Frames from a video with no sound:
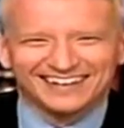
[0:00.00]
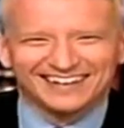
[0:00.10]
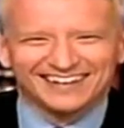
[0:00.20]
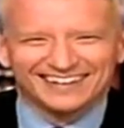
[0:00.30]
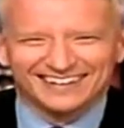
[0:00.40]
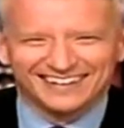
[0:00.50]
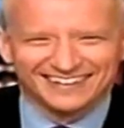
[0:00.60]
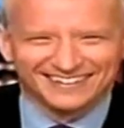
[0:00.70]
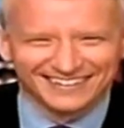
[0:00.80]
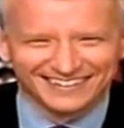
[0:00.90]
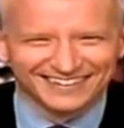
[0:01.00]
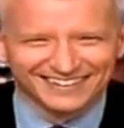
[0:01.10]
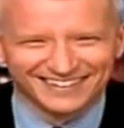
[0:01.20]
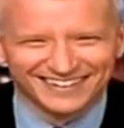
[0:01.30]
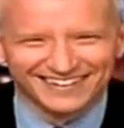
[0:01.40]

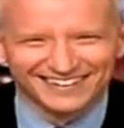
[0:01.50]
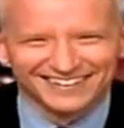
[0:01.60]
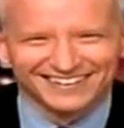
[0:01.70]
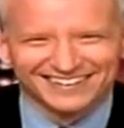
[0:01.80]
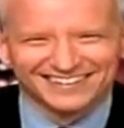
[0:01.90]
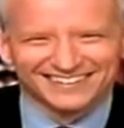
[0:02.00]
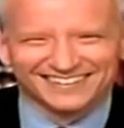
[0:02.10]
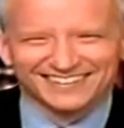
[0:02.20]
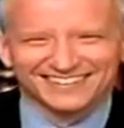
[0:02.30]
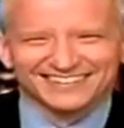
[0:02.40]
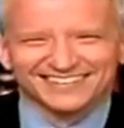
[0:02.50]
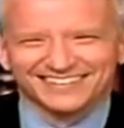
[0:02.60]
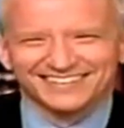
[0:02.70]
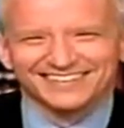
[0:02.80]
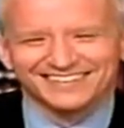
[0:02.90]

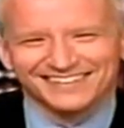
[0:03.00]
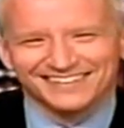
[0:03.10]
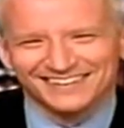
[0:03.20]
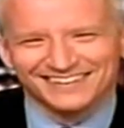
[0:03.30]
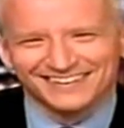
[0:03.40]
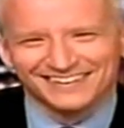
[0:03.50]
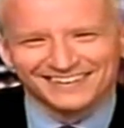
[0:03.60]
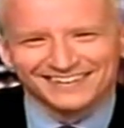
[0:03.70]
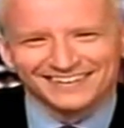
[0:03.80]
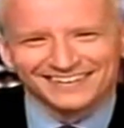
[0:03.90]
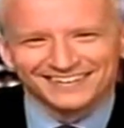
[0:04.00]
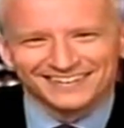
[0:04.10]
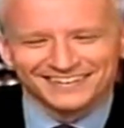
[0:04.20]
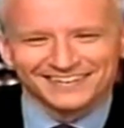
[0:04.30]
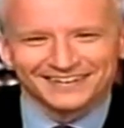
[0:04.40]

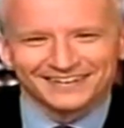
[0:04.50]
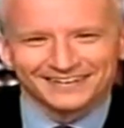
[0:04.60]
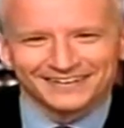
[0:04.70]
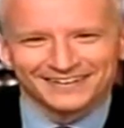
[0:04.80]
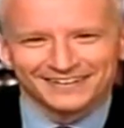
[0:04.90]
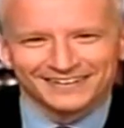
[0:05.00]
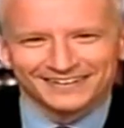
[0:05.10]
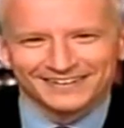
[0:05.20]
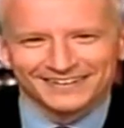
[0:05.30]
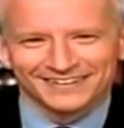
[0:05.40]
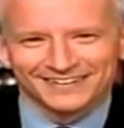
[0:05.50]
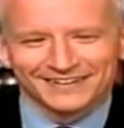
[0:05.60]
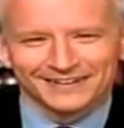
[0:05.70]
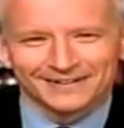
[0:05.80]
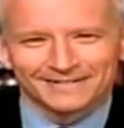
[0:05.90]

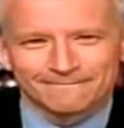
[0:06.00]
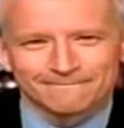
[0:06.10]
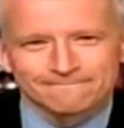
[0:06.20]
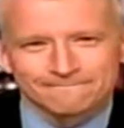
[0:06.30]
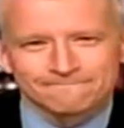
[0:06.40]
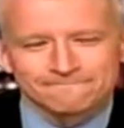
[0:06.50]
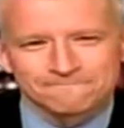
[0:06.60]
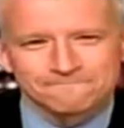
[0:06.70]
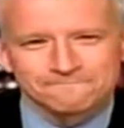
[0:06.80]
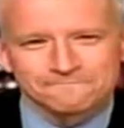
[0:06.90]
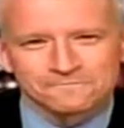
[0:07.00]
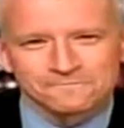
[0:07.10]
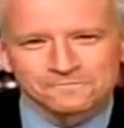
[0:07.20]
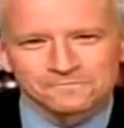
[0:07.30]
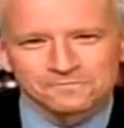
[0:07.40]
(silent)